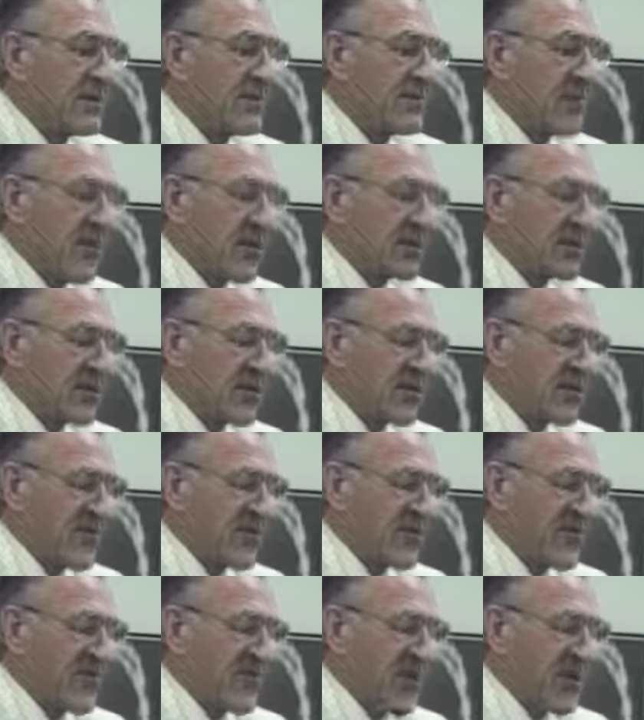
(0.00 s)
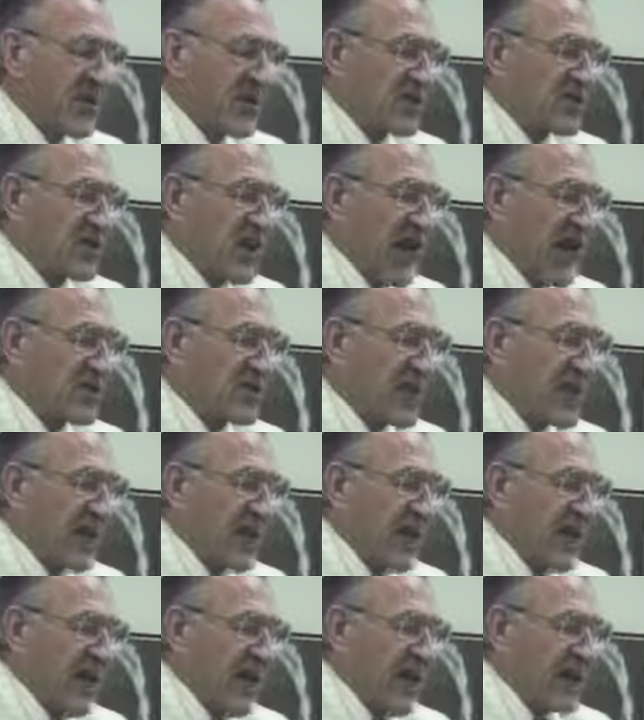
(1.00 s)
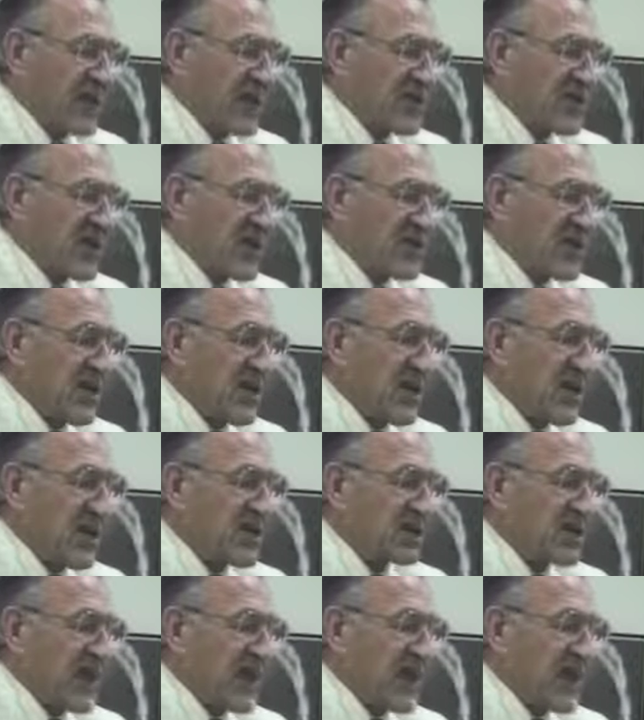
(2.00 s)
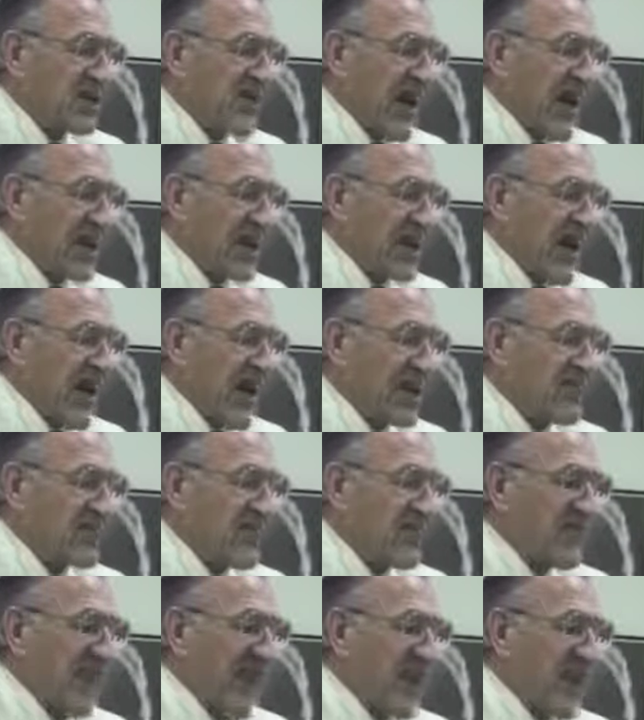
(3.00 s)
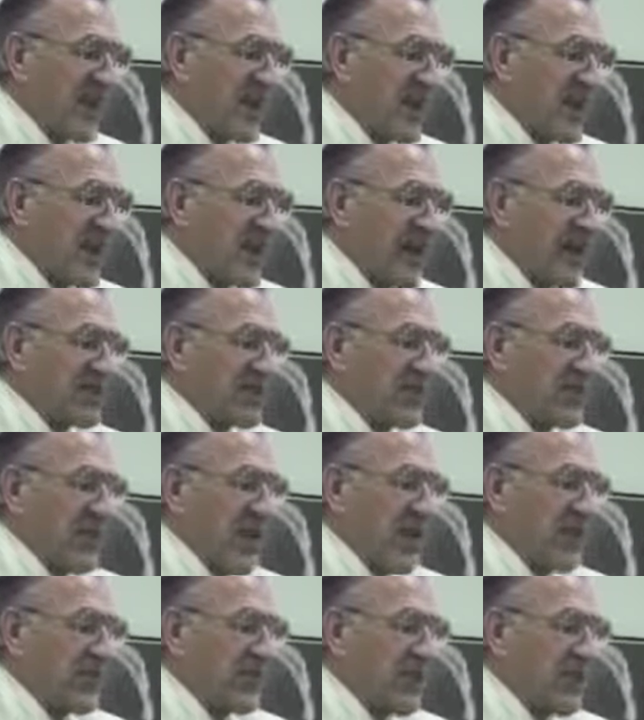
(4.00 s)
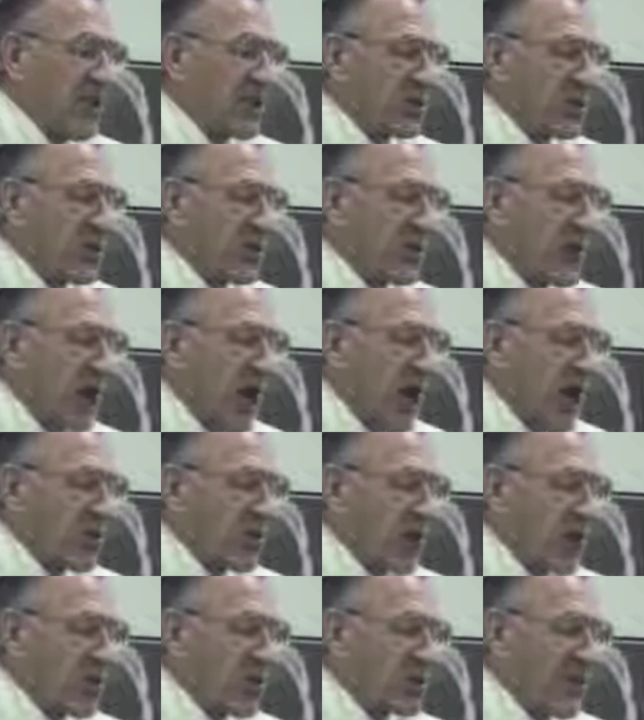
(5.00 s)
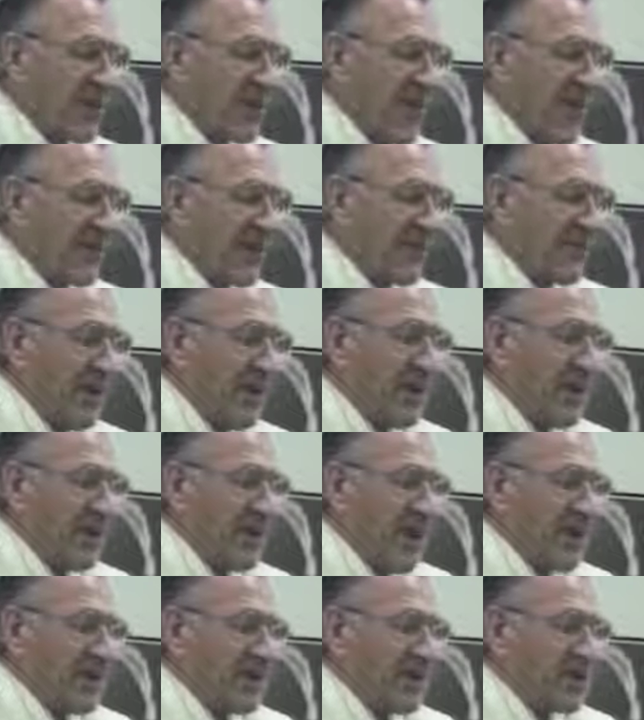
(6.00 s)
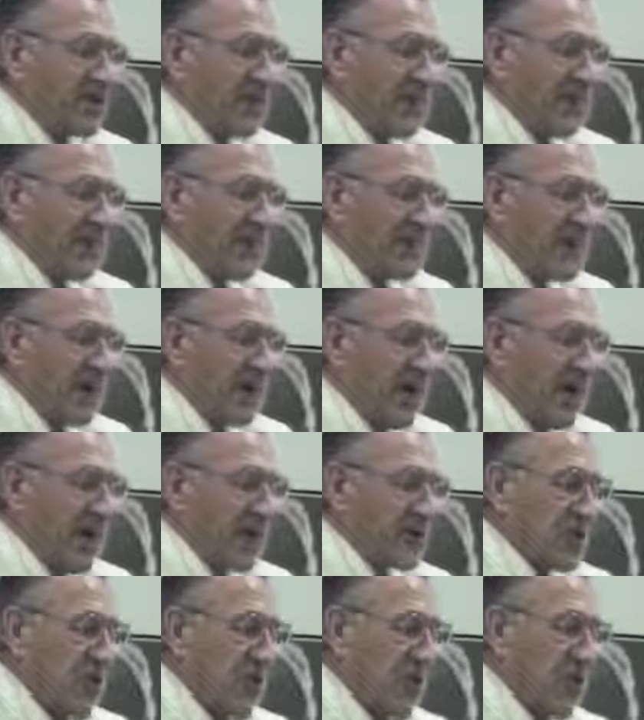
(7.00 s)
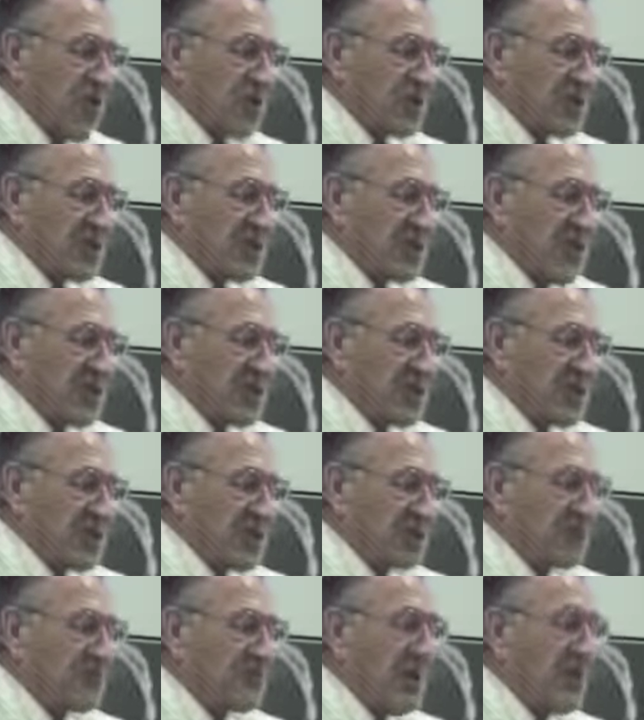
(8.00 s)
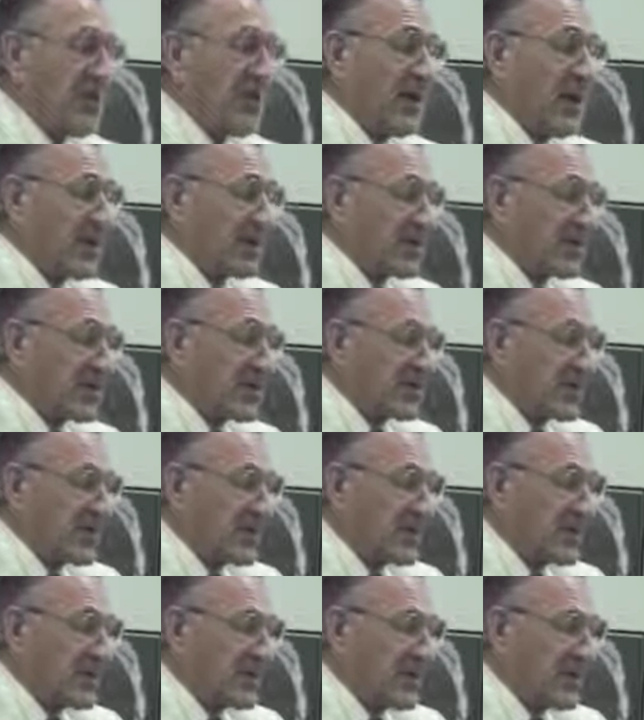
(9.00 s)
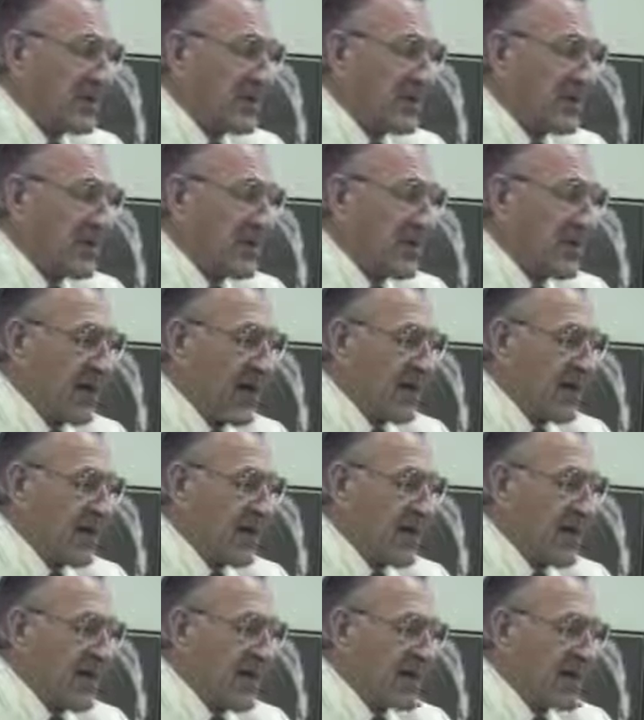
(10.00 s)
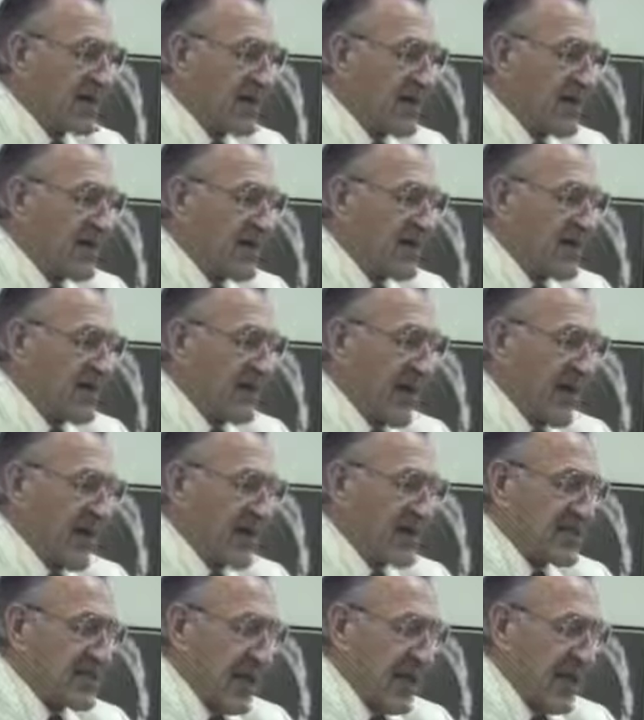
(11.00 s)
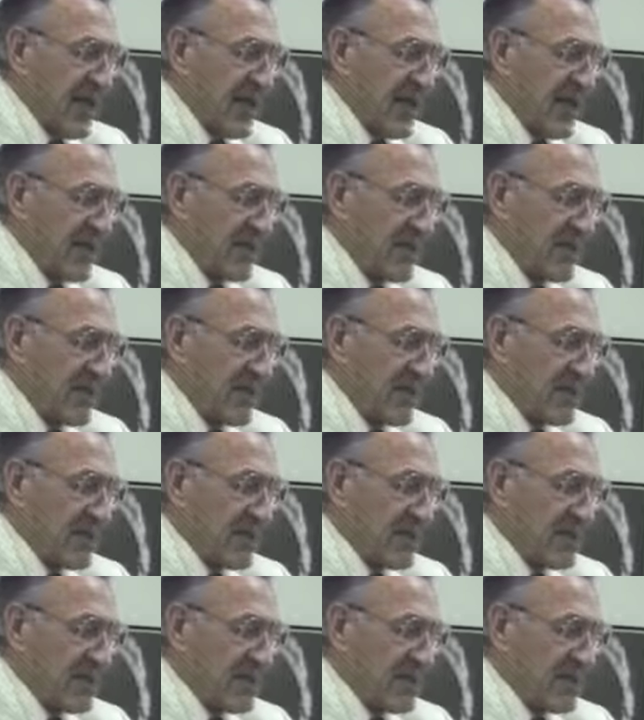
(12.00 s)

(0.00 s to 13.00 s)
Page 364 describes a 1960 study finding LSD valuable as a therapeutic tool, a road to love and better relationships, a door to religious experience, a release from anxiety and trouble.